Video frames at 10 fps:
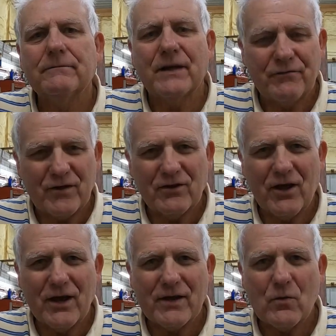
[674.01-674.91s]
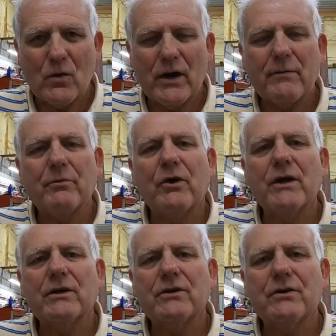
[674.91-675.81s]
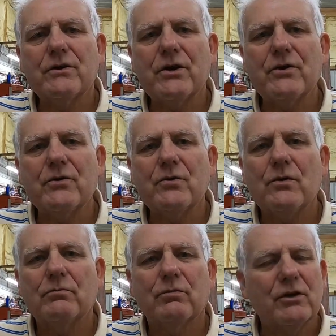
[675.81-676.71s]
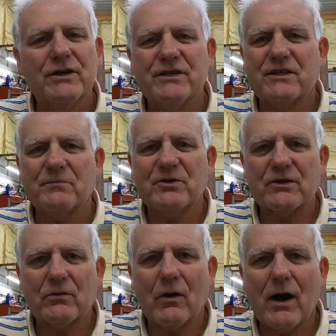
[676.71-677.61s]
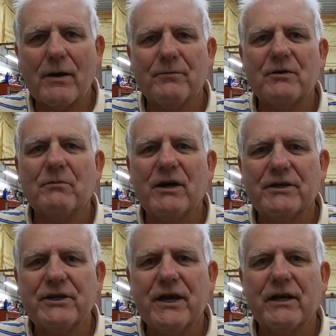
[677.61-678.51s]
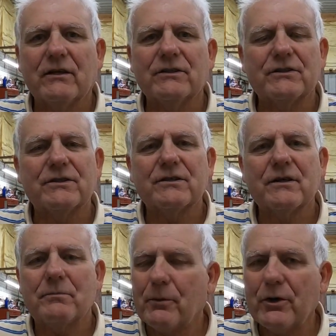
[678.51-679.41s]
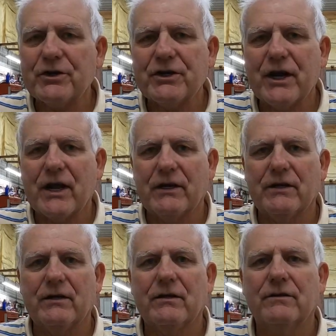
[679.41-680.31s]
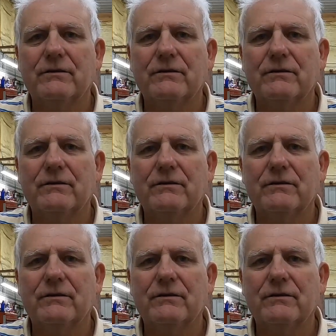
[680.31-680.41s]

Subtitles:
If you like what I bring to you, please subscribe to my channel. It's appreciated.